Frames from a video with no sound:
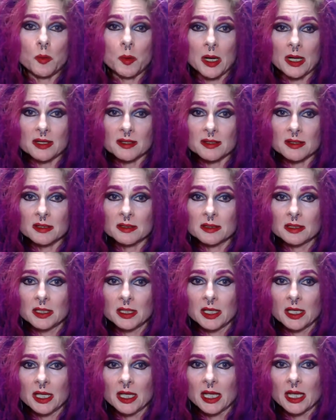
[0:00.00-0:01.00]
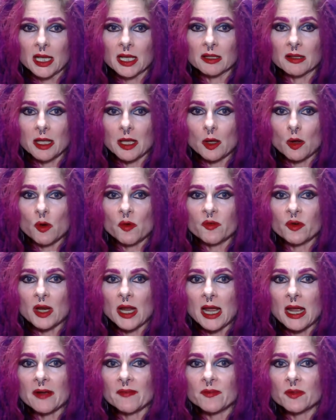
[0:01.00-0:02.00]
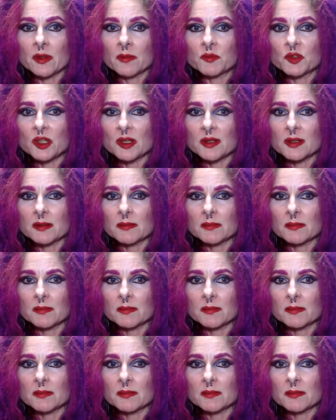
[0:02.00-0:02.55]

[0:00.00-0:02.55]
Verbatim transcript: rancid, and, like, half of them just